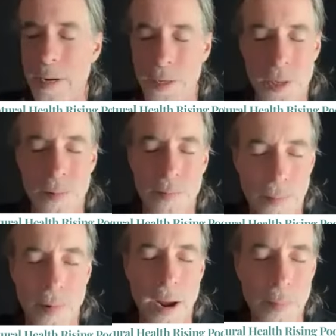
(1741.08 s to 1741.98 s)
see
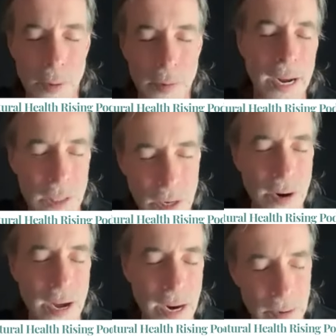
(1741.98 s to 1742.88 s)
red and blue lights
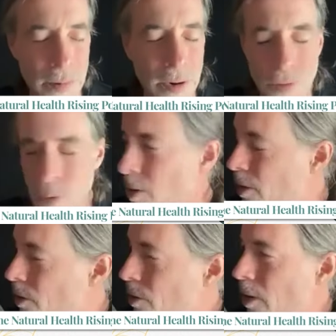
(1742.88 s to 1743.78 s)
going on in your rearview mirror,
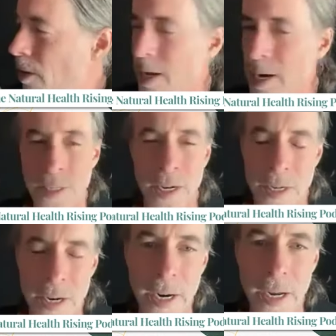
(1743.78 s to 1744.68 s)
and you look, and it's a
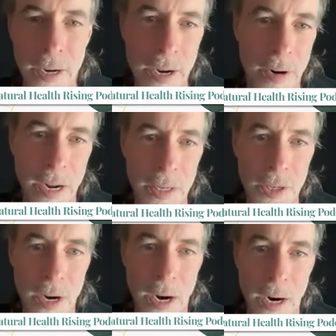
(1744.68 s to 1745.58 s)
Dunkin' Donuts
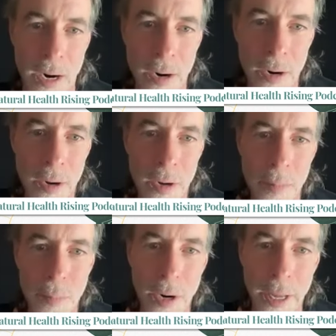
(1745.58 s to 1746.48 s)
car
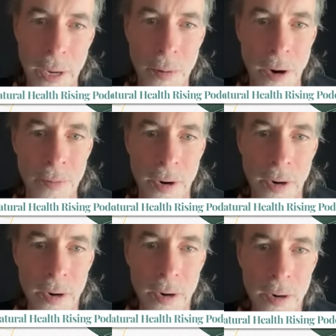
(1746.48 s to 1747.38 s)
pulling you over.
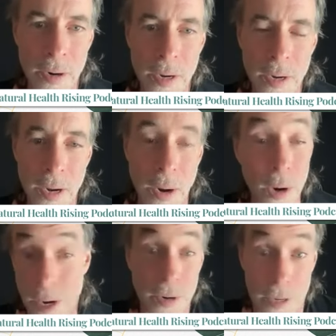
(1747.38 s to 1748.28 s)

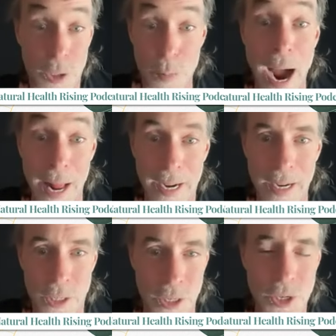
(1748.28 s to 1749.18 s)
You're smiling
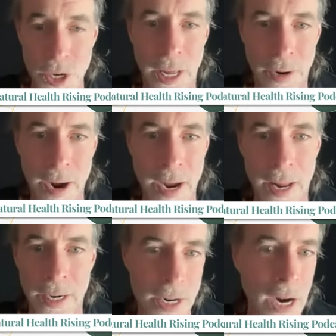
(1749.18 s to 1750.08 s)
because it's silly, right?
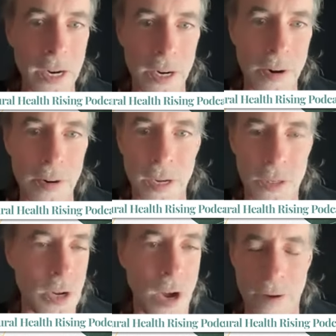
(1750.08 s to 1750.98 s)
Like Dunkin'
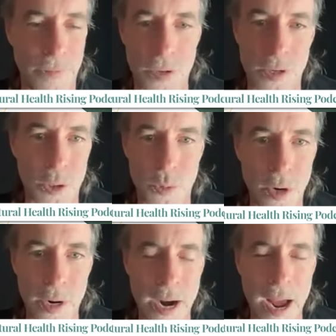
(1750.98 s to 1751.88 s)
Donuts officers
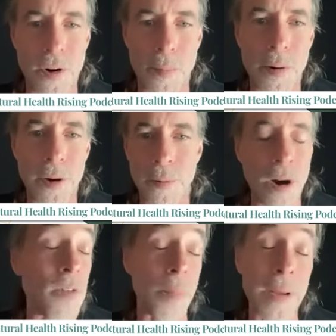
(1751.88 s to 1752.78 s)
would never pull you
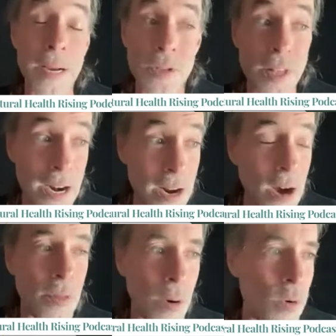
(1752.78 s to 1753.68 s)
over because they
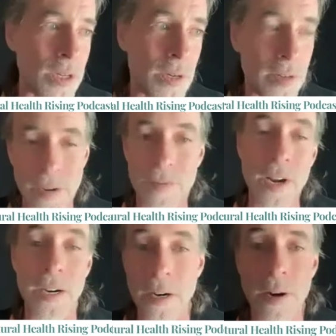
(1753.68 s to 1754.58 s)
know that once you leave
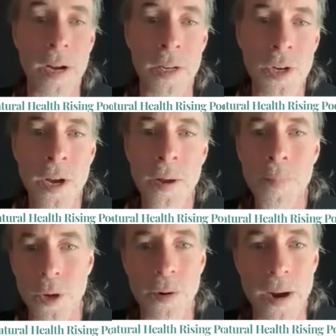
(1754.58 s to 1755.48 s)
Dunkin' Donuts,
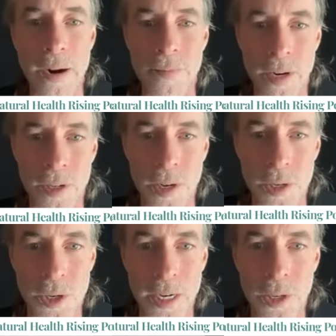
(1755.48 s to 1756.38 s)
you're out of their
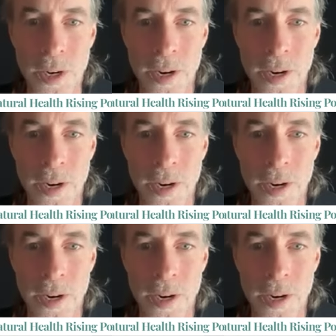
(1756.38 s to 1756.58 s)
jurisdiction.